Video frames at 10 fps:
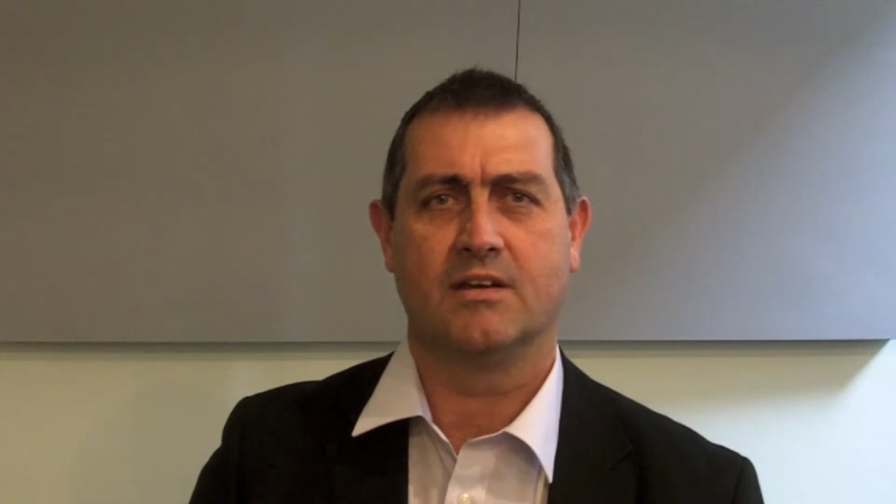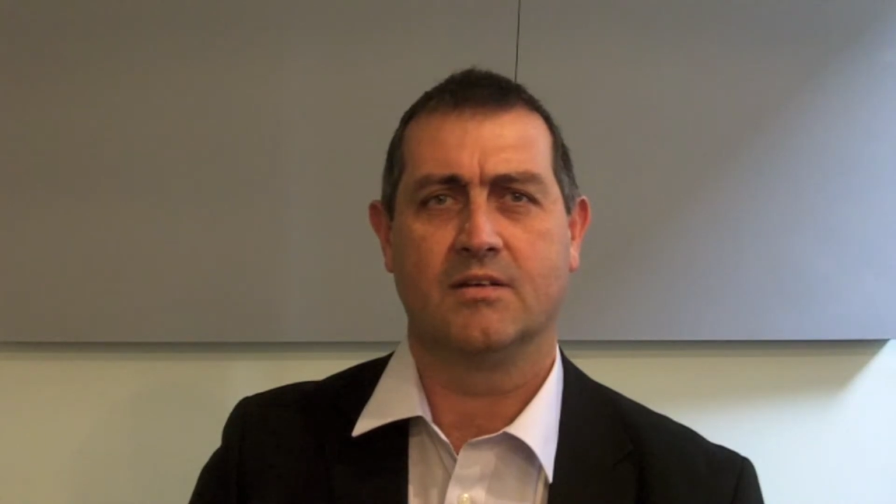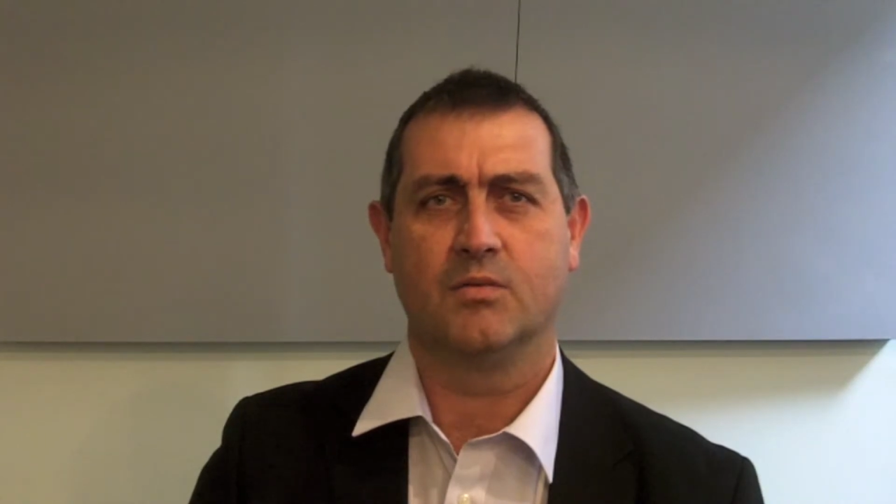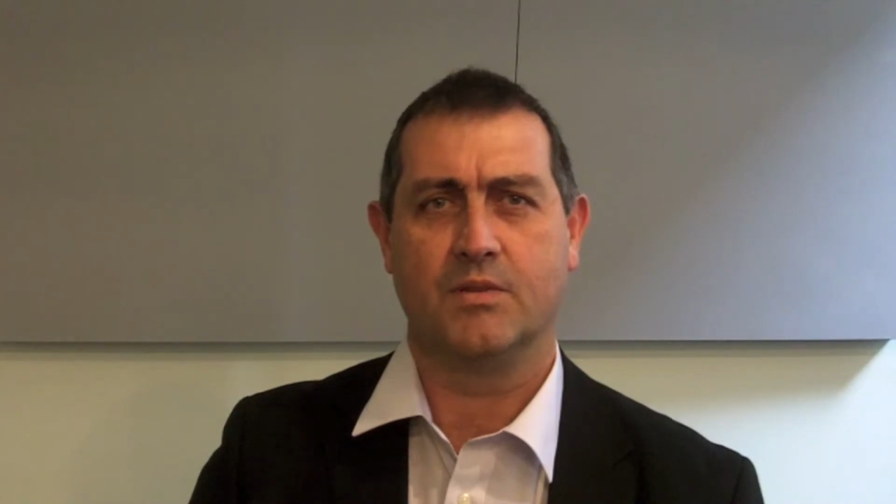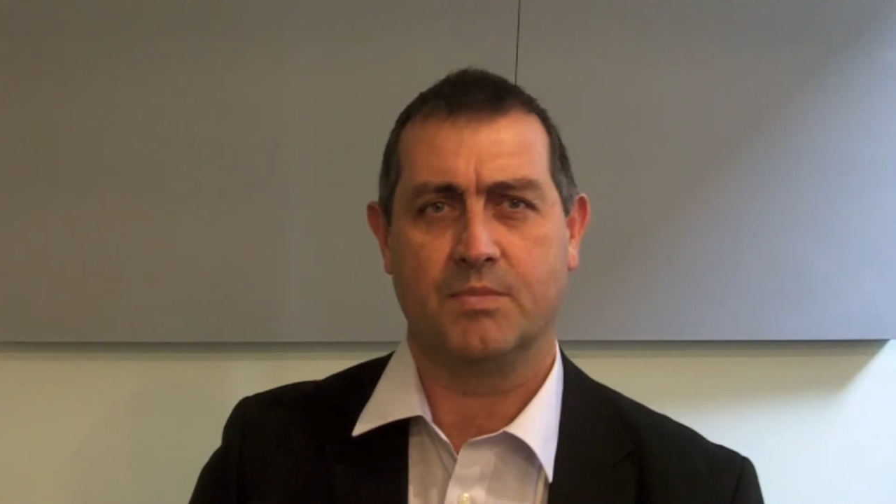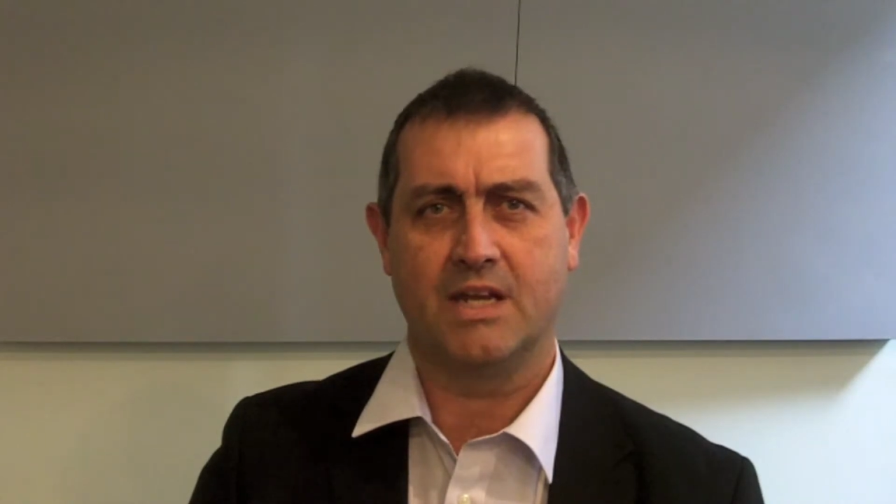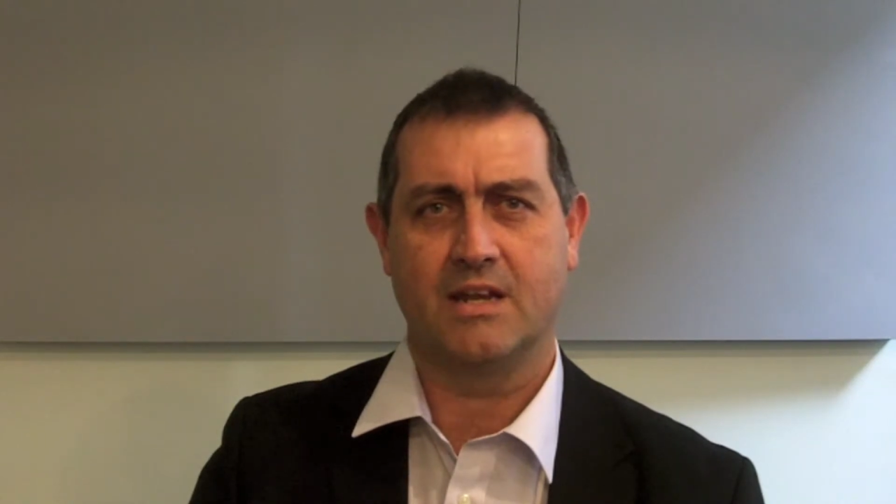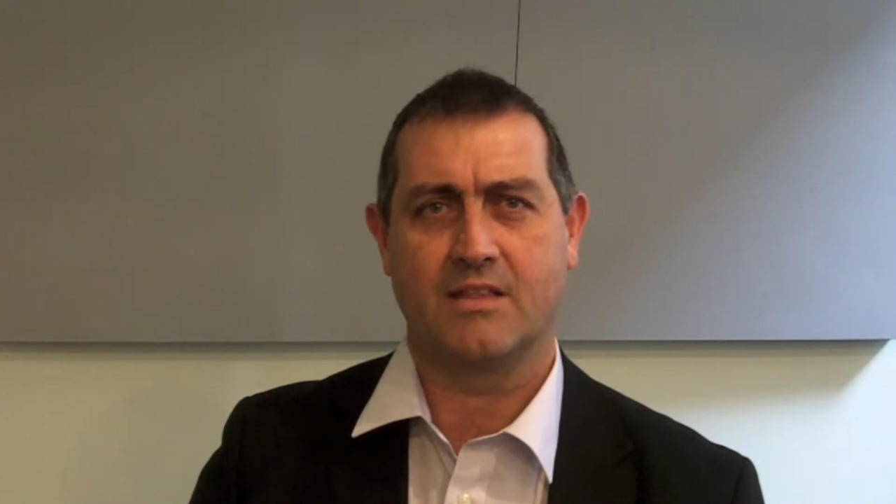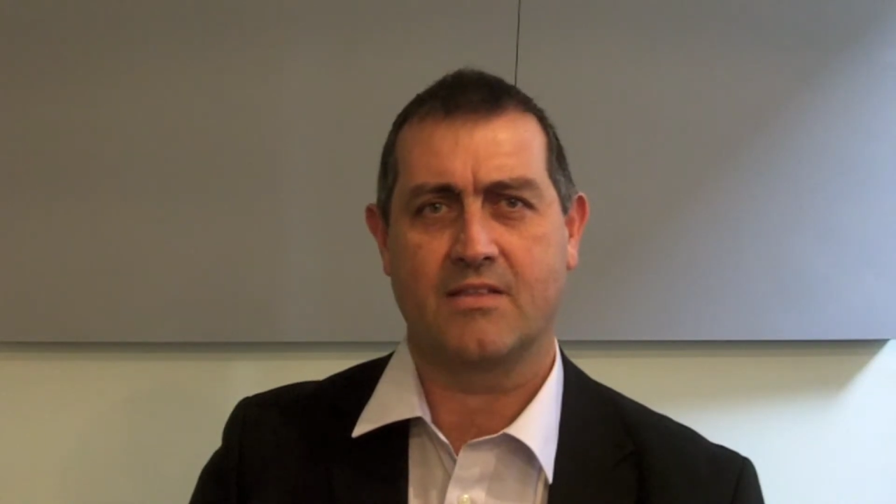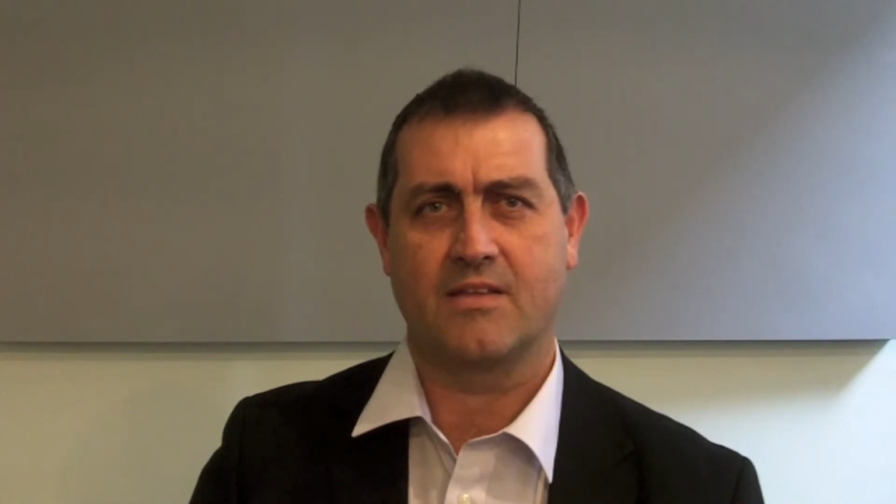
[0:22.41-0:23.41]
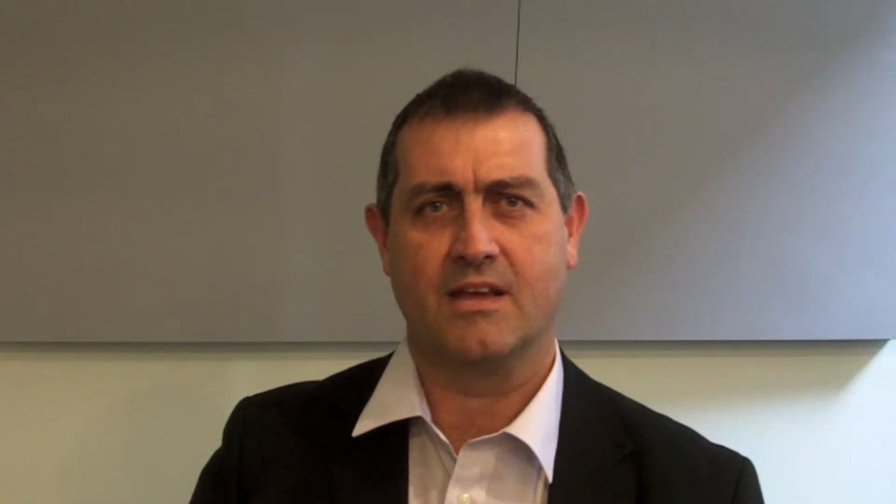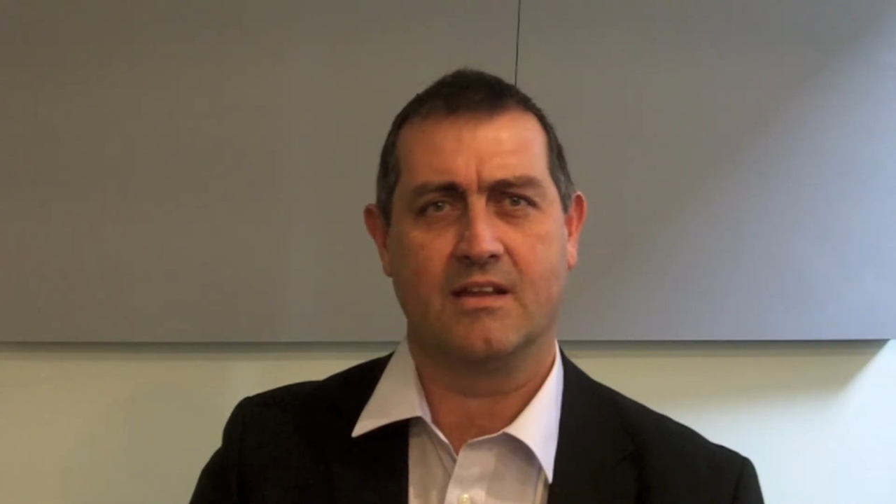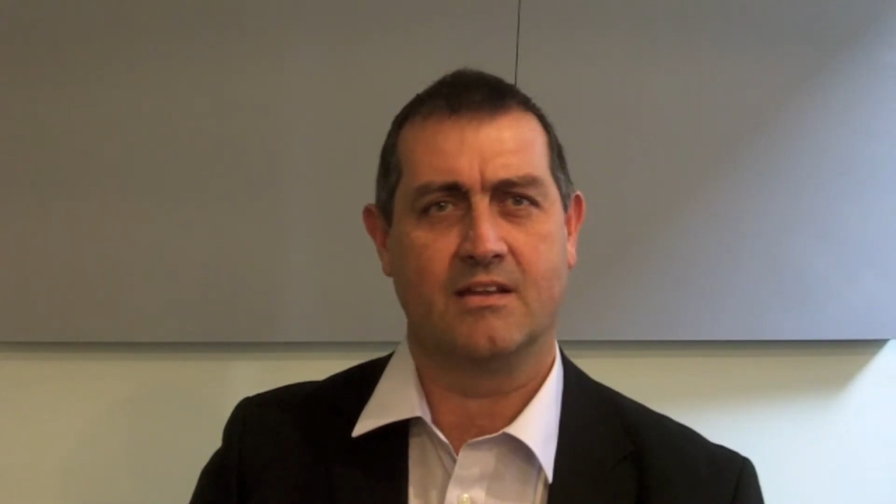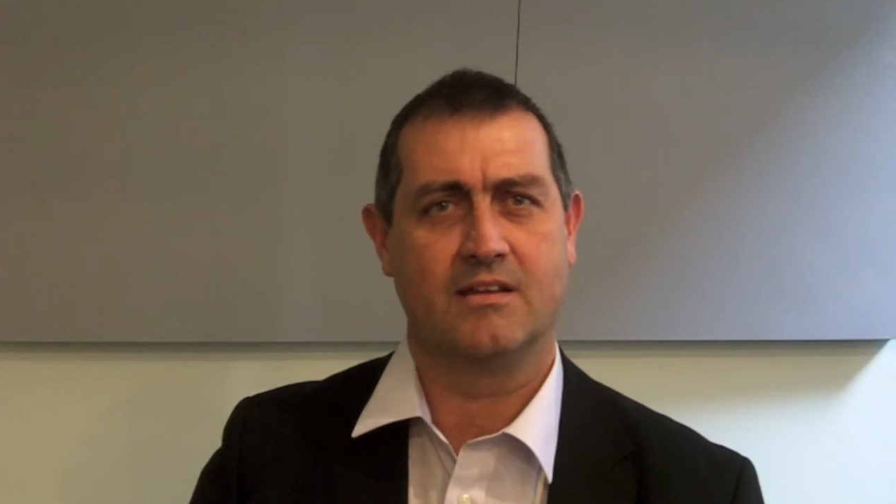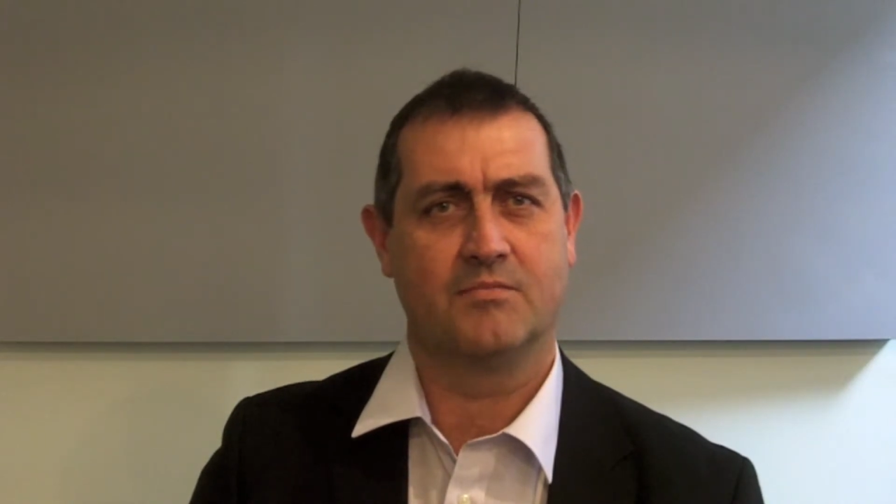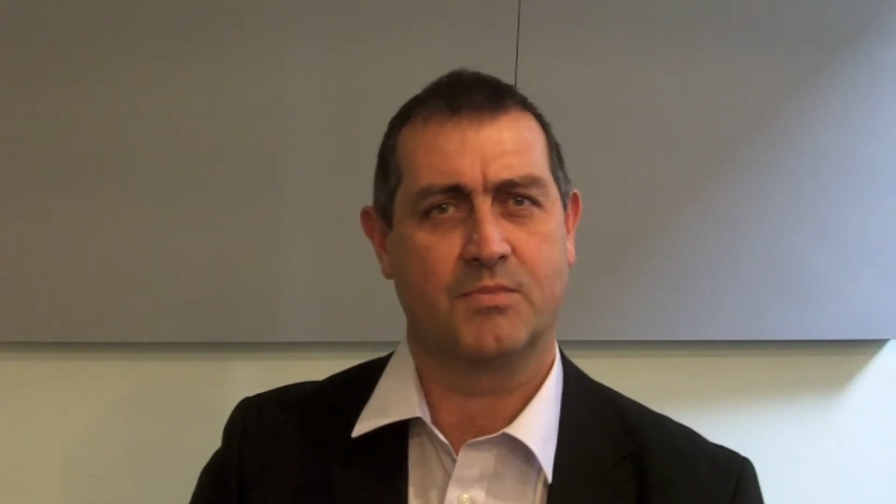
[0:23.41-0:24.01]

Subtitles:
with peanuts in